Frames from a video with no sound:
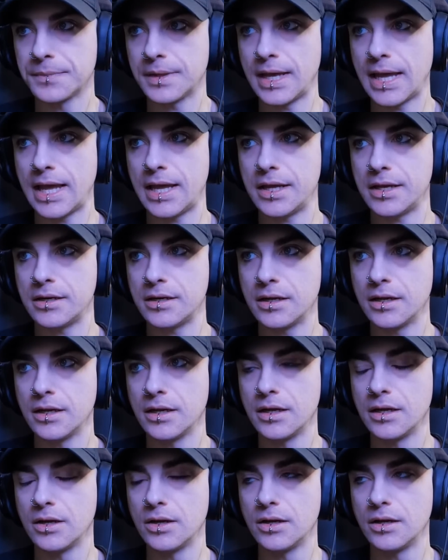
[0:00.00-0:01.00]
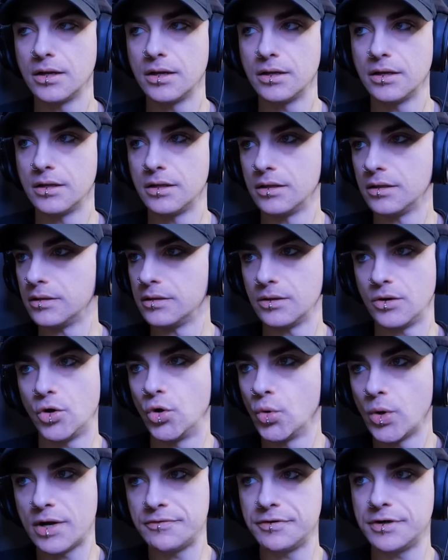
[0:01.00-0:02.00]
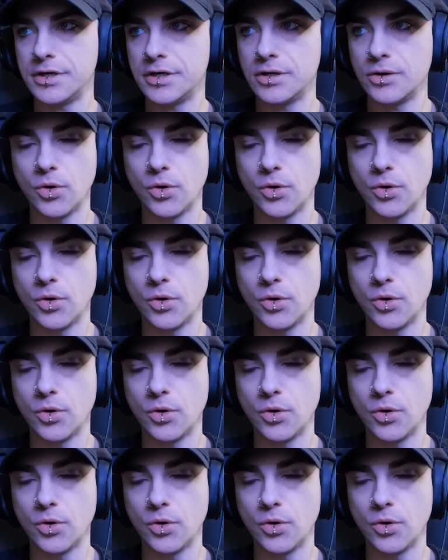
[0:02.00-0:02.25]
And whoever